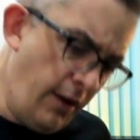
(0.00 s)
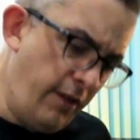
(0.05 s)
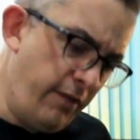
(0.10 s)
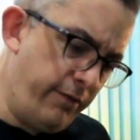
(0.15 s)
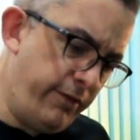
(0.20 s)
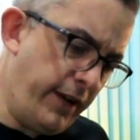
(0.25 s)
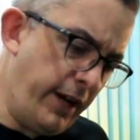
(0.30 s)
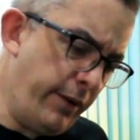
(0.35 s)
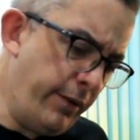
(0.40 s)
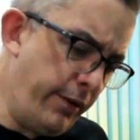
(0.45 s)

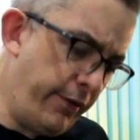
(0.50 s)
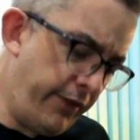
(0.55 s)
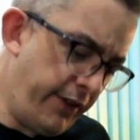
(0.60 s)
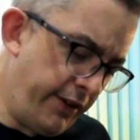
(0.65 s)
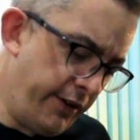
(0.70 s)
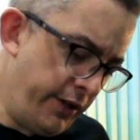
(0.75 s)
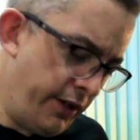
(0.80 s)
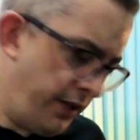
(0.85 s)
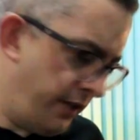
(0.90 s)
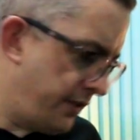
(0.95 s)
Very,
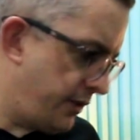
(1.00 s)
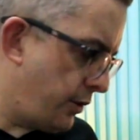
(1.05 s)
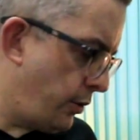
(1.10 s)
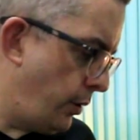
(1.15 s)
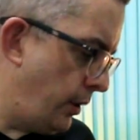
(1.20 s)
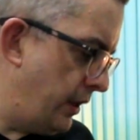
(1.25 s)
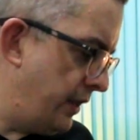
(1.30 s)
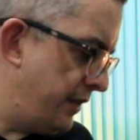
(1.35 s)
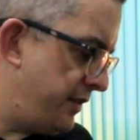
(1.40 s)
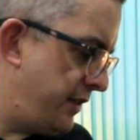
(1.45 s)
very nice
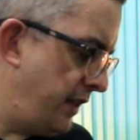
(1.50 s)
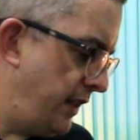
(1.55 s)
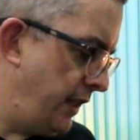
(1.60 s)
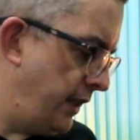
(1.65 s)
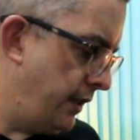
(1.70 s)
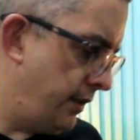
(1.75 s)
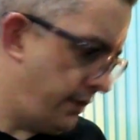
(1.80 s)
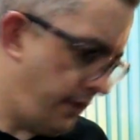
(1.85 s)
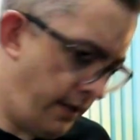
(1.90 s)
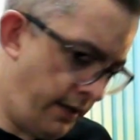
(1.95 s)

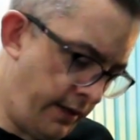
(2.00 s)
quality